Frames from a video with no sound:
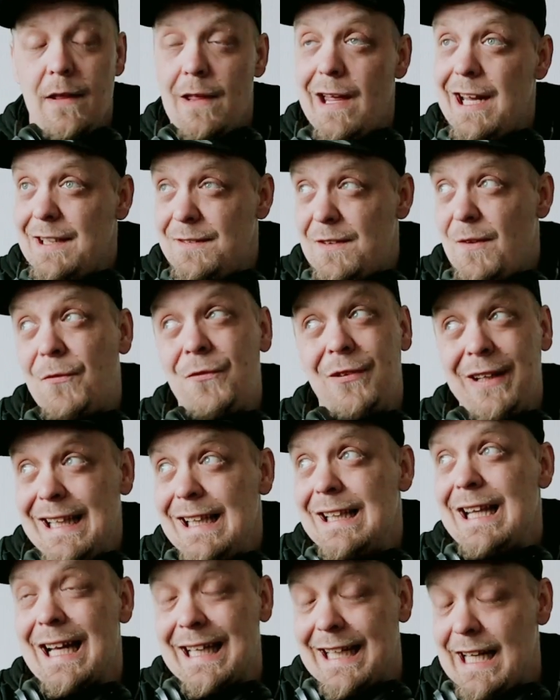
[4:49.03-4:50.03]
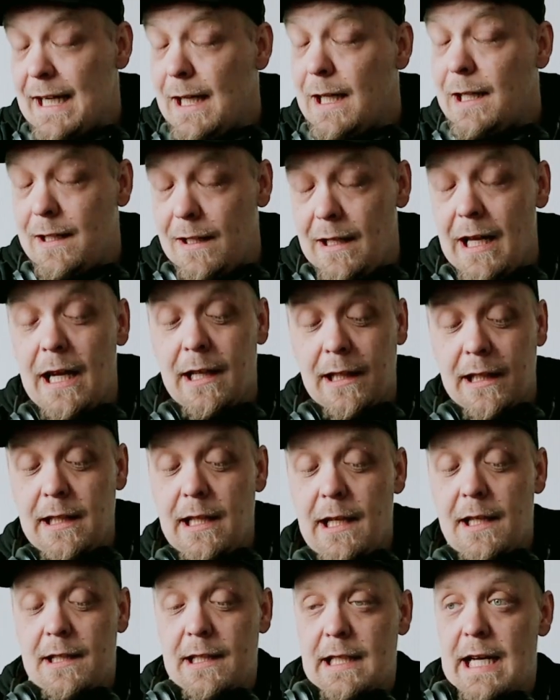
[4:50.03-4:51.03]
And the feel, I gotta
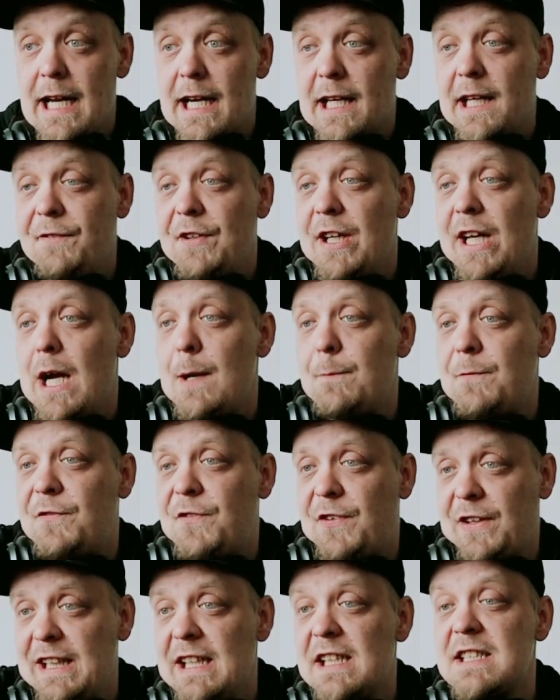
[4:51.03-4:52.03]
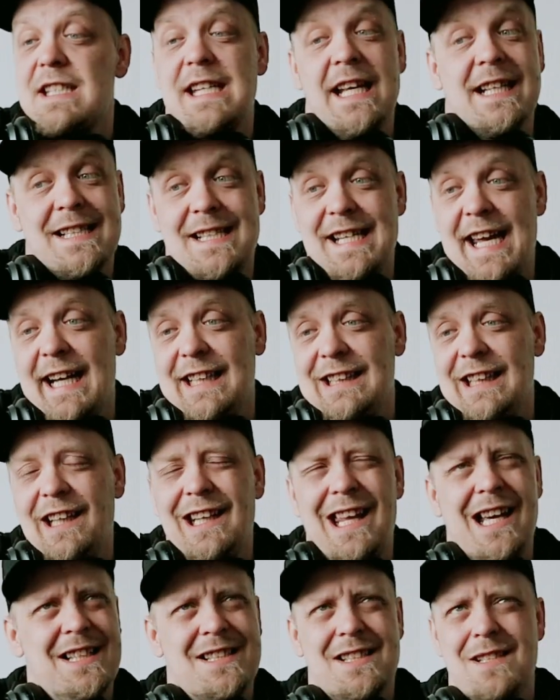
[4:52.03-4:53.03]
give it up, feels exactly
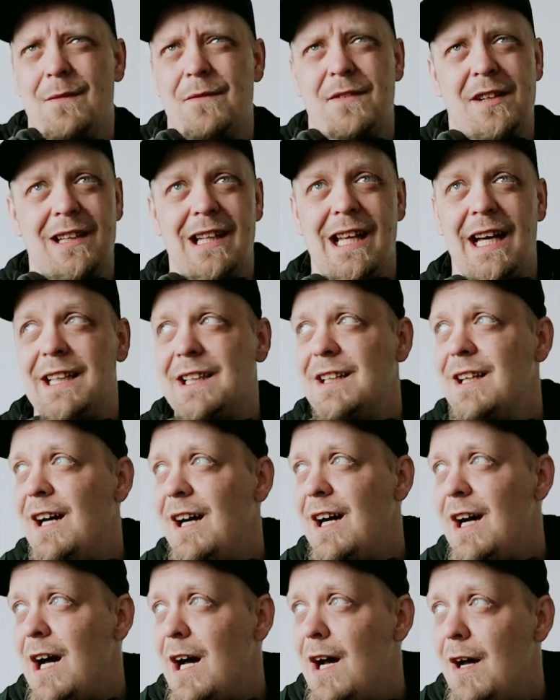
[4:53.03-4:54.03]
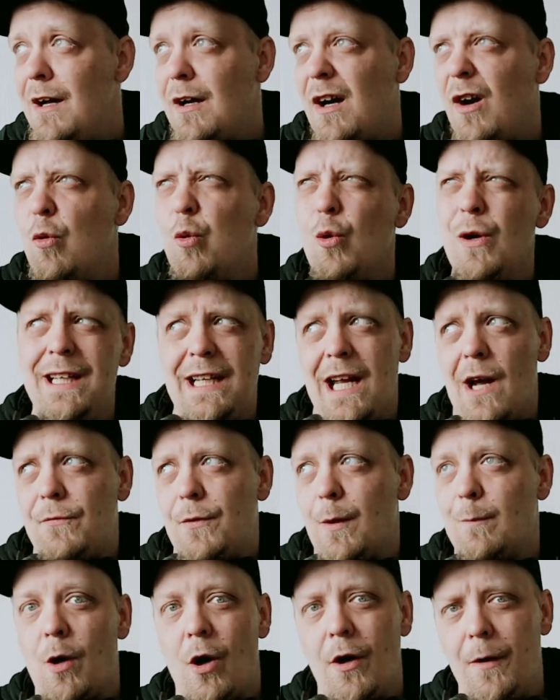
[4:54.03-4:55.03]
like something like Huia
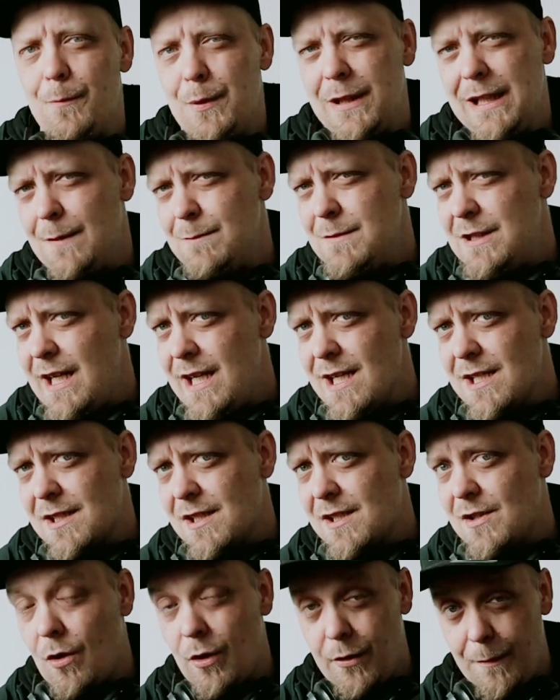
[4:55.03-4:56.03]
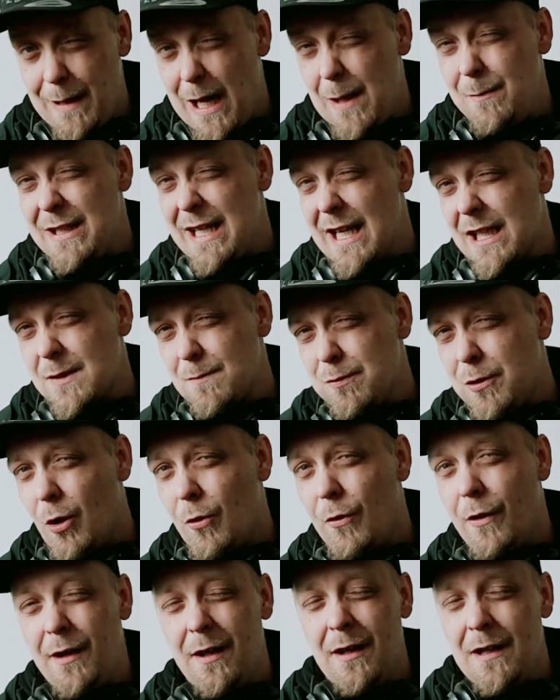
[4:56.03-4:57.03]
from RPM Discs, or maybe
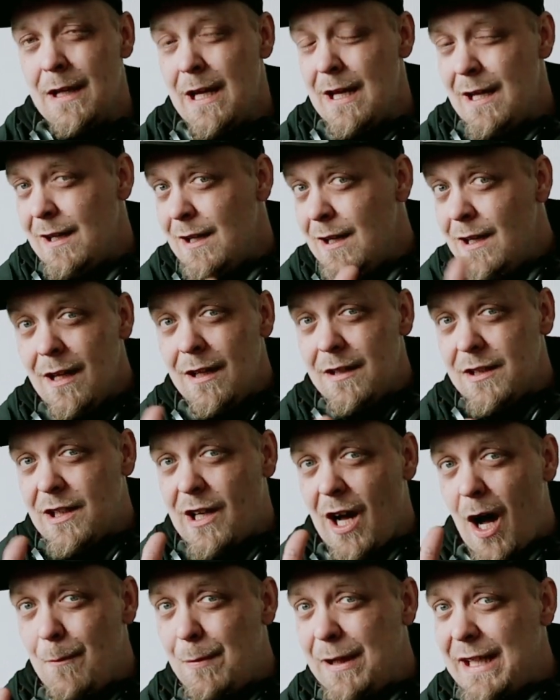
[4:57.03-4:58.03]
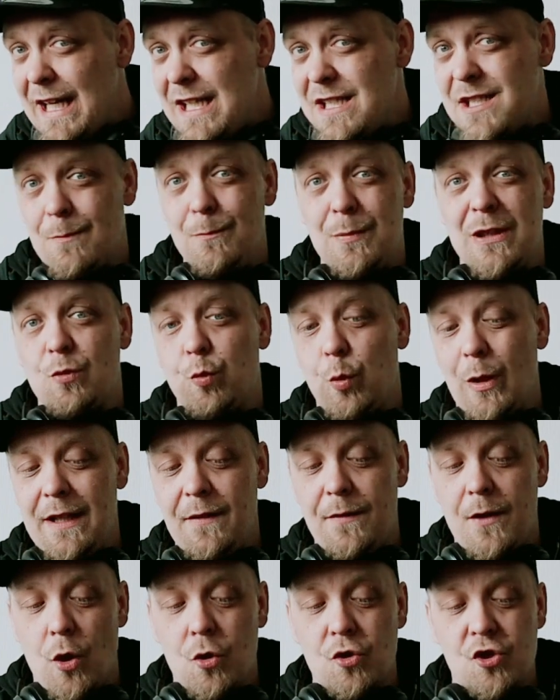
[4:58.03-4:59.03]
Explorer. Combination
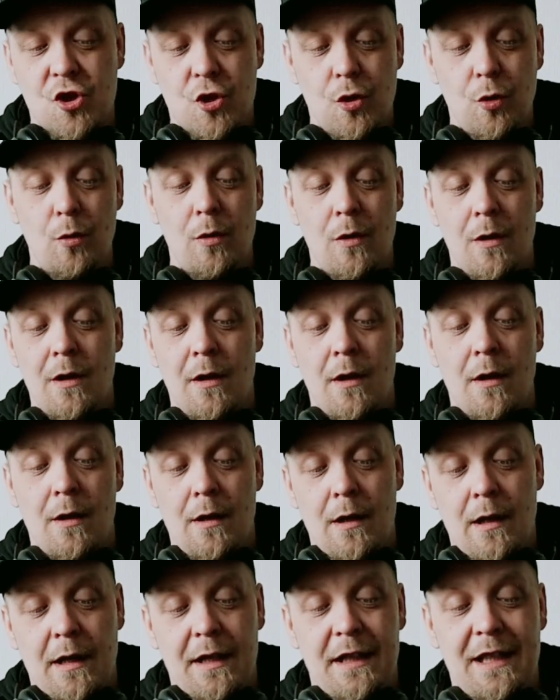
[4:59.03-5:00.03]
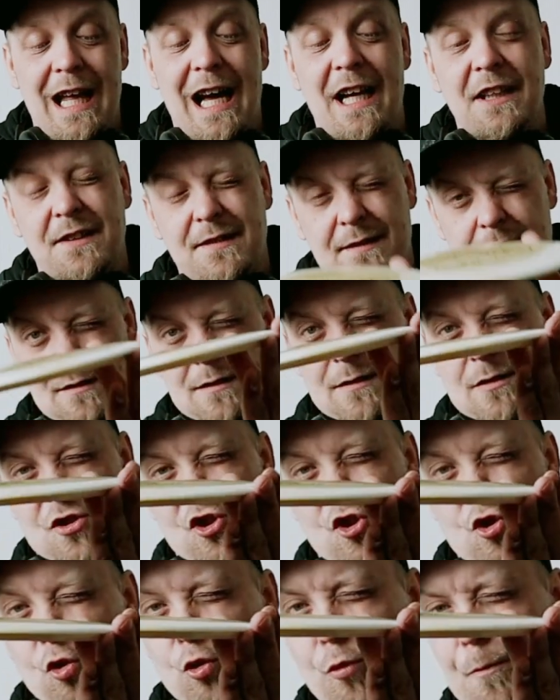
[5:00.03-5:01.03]
between those two. Not
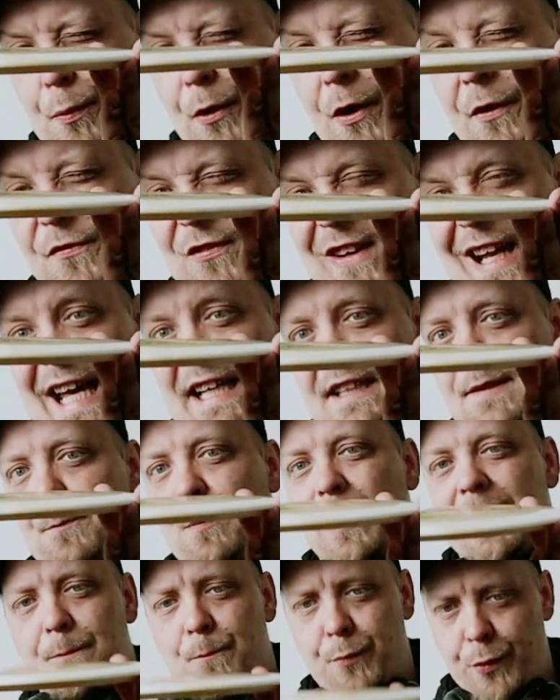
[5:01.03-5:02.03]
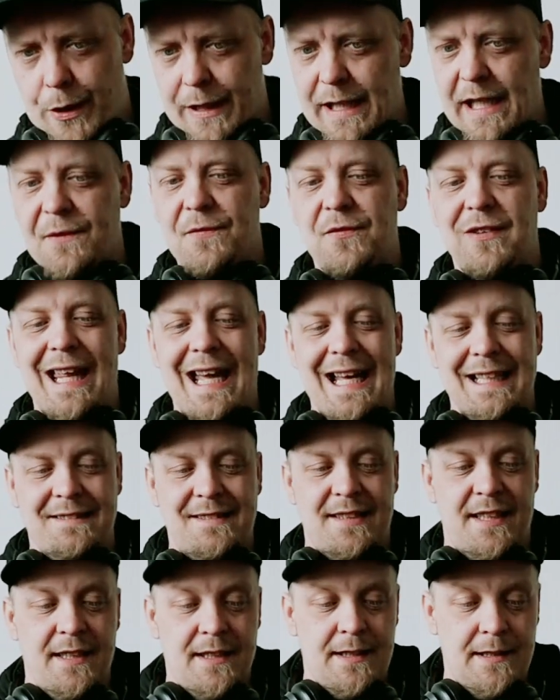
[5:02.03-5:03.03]
super flat, but pretty
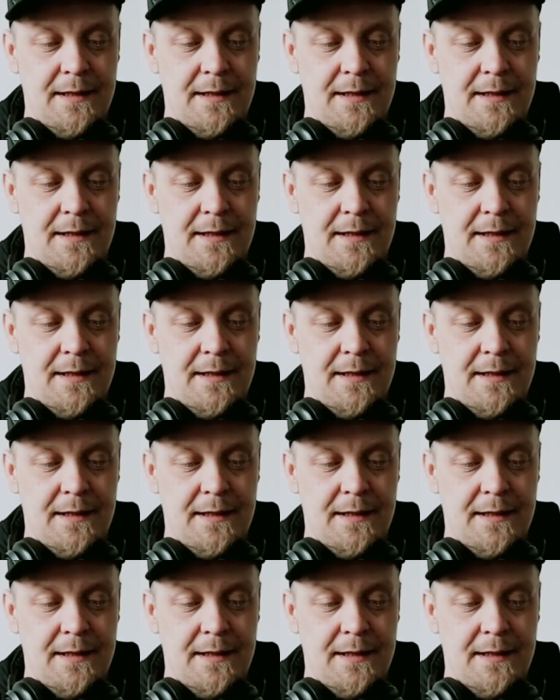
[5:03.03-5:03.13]
flat.